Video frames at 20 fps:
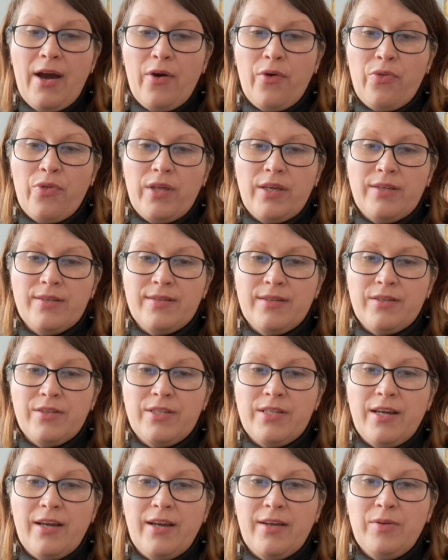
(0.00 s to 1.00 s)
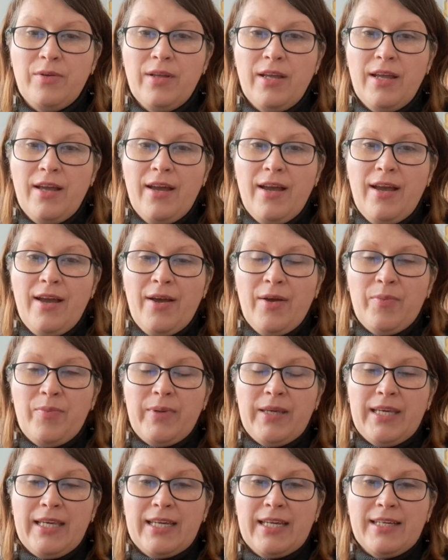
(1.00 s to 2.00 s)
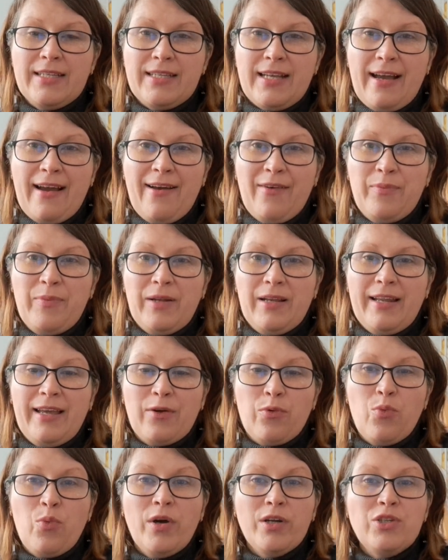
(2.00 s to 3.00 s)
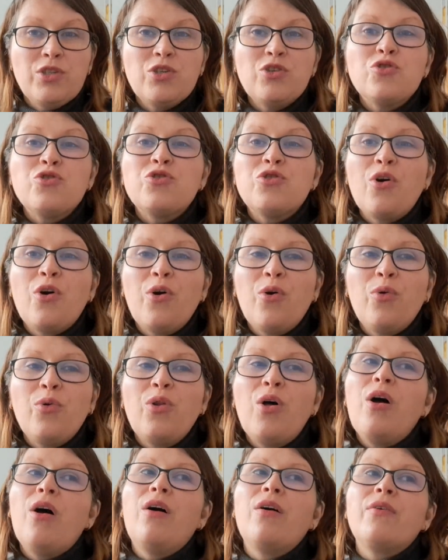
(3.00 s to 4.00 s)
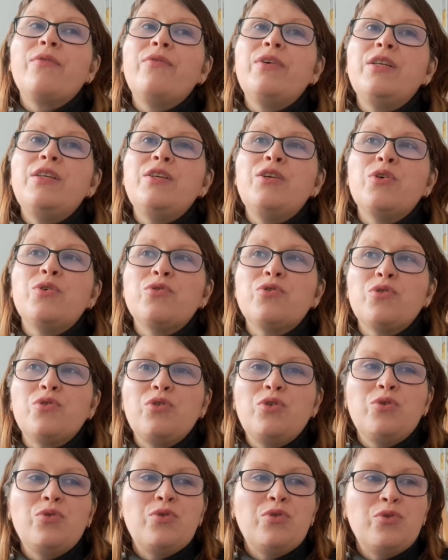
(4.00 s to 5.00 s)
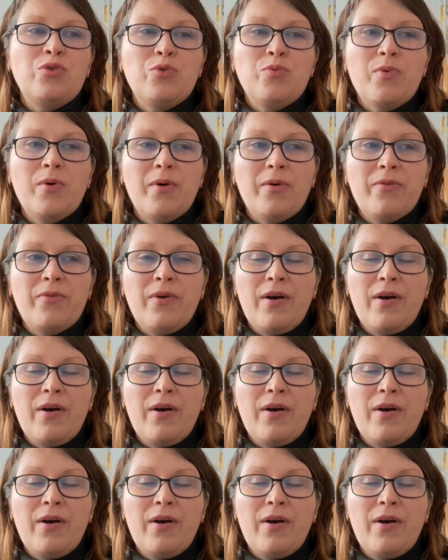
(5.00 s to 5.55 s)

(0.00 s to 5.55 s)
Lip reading: things are done, because I have been like watching so long videos on YouTube of